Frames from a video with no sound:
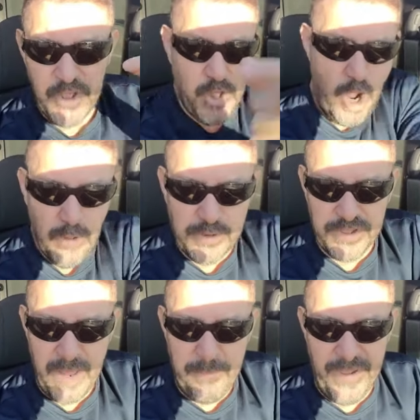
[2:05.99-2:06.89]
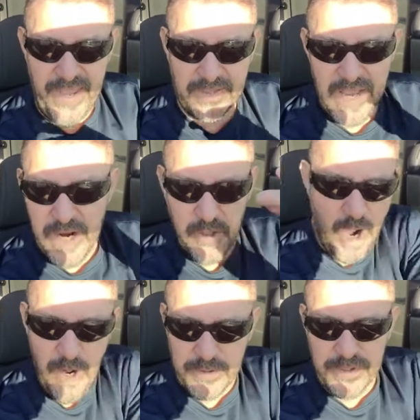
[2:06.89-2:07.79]
Go to the pit.
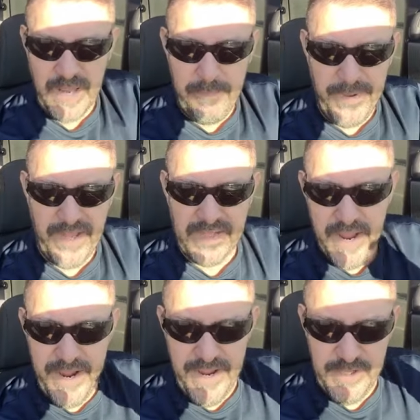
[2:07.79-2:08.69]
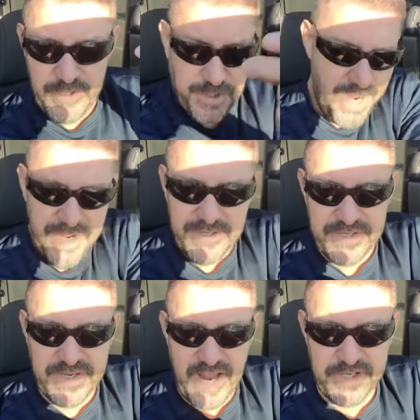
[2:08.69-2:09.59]
Go to the pit. In
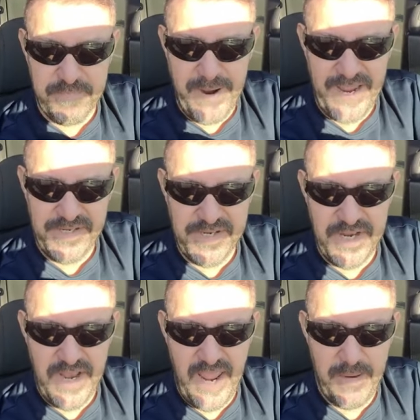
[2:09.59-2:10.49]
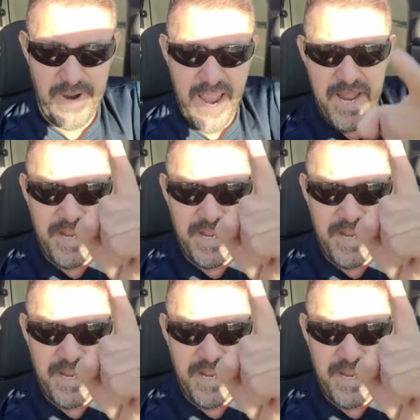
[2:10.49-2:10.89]
Jesus' mighty name.